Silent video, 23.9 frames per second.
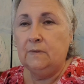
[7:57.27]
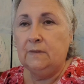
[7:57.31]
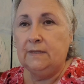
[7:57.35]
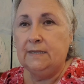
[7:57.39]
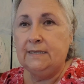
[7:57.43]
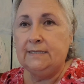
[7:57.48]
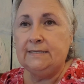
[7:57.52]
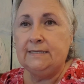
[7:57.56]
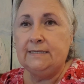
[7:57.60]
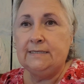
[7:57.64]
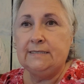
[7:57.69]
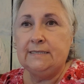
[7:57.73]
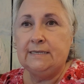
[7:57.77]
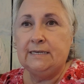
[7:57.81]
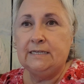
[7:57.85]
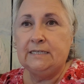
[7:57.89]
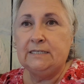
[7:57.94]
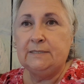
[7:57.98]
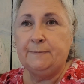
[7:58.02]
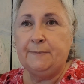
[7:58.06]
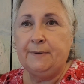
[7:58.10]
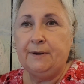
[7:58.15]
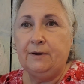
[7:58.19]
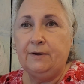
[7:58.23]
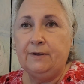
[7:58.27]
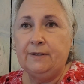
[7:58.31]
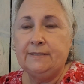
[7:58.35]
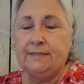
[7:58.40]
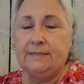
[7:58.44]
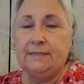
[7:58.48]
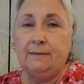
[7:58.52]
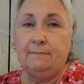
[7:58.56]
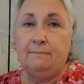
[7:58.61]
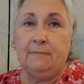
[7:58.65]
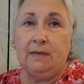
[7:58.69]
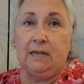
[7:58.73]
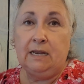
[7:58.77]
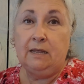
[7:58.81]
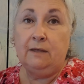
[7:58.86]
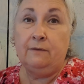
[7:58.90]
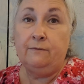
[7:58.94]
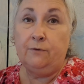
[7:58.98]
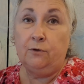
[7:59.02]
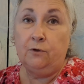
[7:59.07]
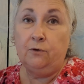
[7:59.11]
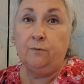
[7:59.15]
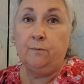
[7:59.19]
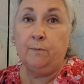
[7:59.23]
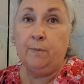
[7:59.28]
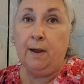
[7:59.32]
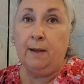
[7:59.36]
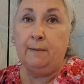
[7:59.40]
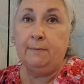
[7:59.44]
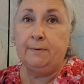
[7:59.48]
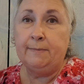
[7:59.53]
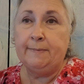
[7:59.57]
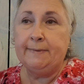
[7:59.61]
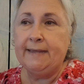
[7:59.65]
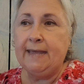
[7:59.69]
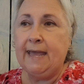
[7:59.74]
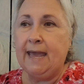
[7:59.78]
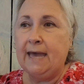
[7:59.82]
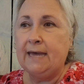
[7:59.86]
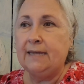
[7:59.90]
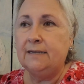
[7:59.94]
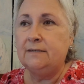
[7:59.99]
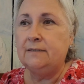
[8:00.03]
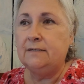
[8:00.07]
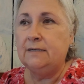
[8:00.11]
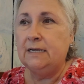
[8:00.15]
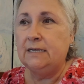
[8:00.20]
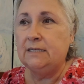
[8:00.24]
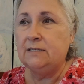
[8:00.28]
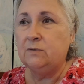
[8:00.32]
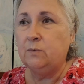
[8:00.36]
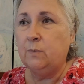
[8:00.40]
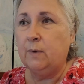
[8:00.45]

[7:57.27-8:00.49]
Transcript: This is an experience that many of you have probably had as